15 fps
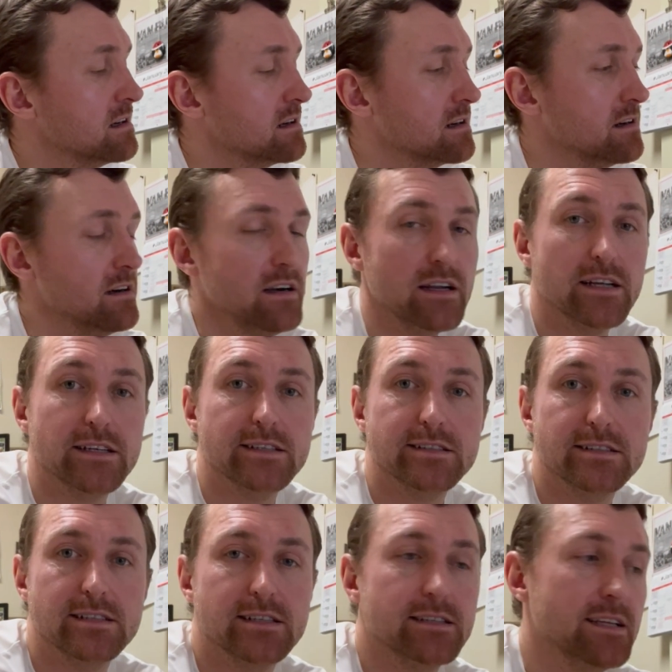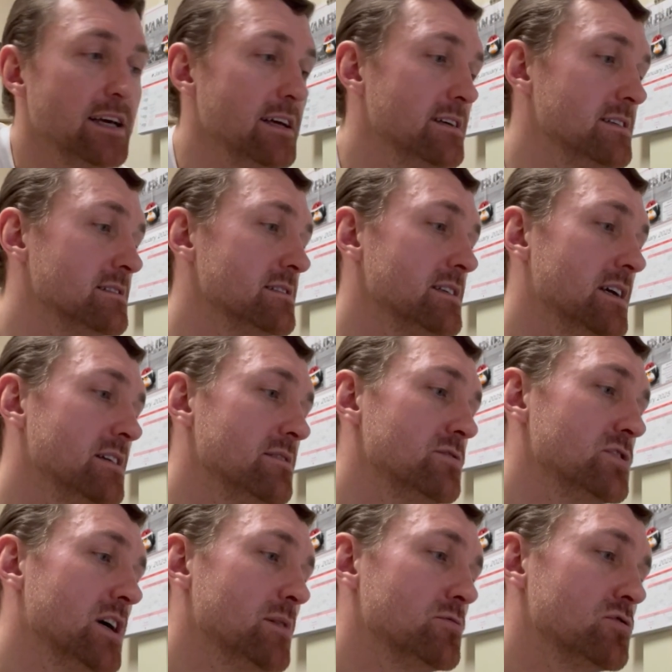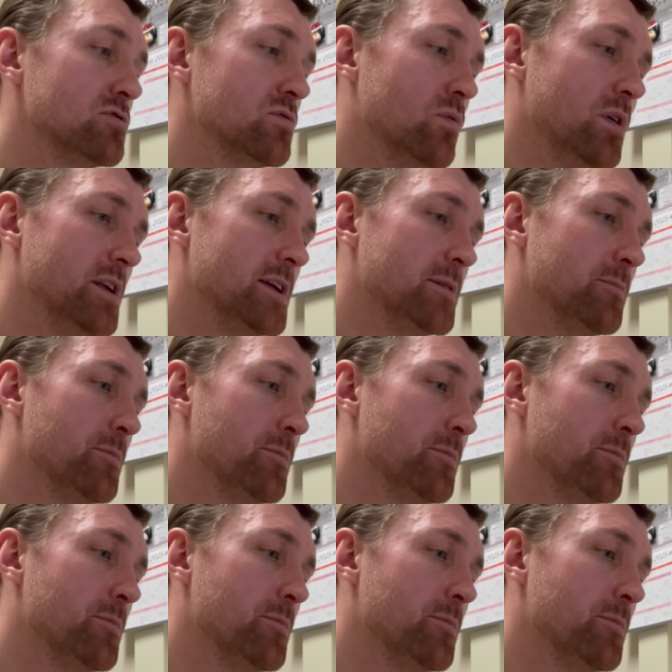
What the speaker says: All right, and that is the end of chapter 20.